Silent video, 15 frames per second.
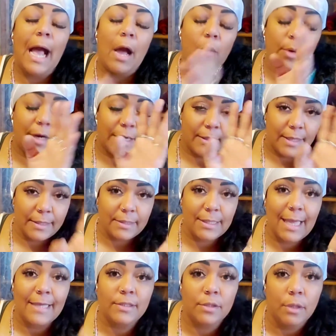our, in this
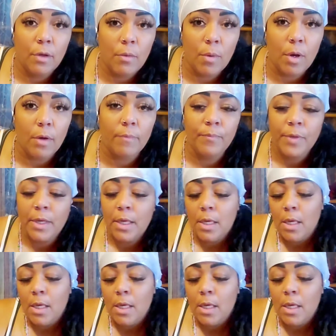case, Luo,